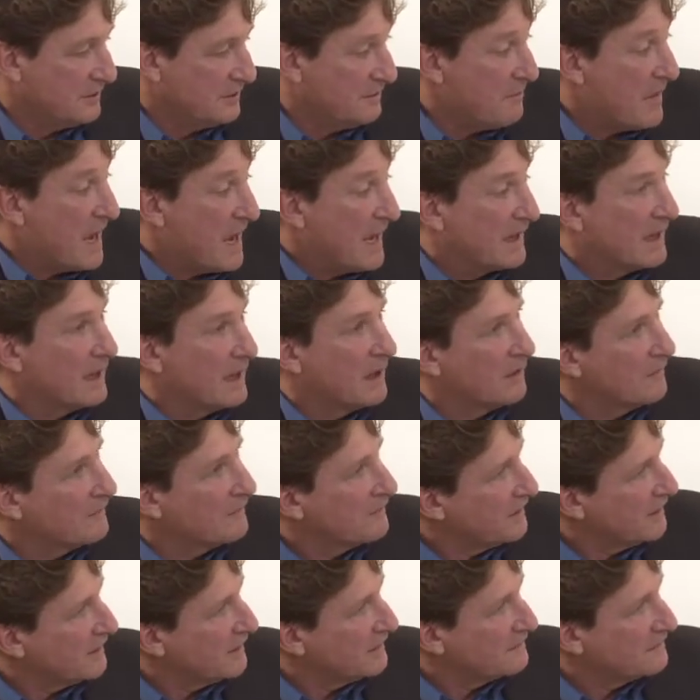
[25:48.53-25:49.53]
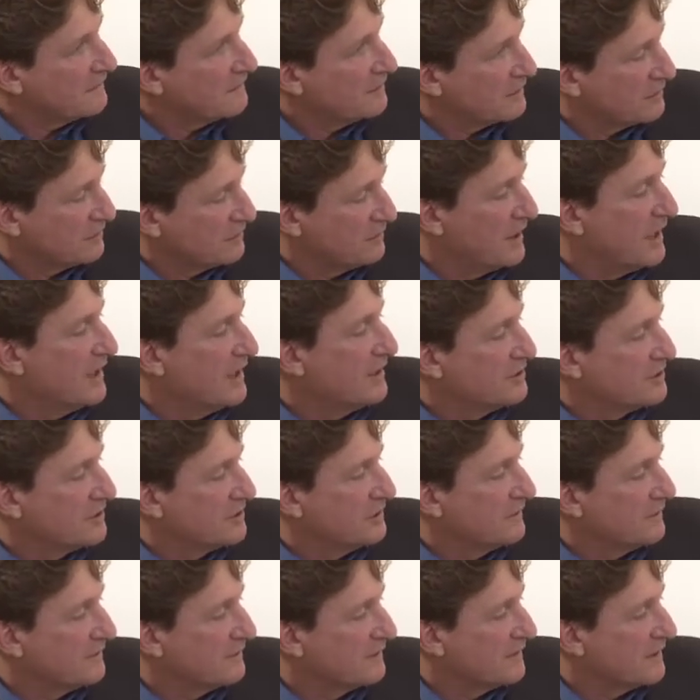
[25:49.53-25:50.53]
the making of things, the
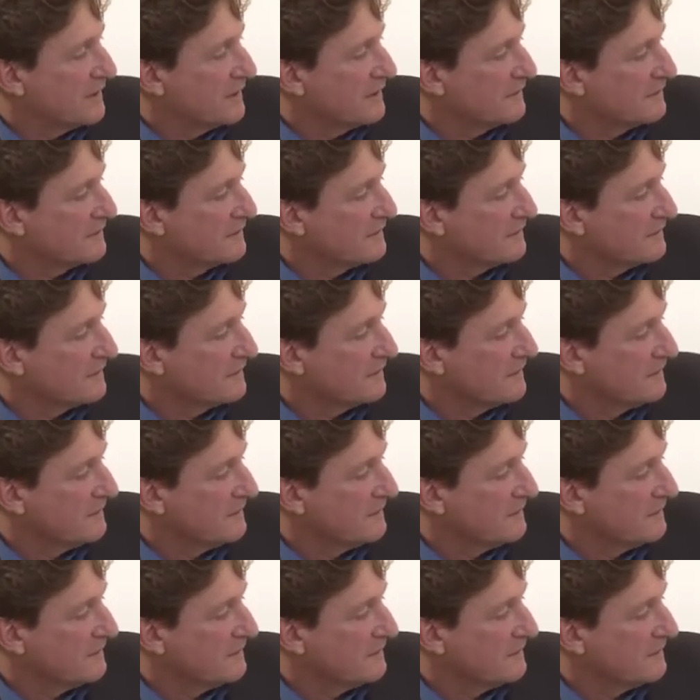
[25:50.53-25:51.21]
creation of things.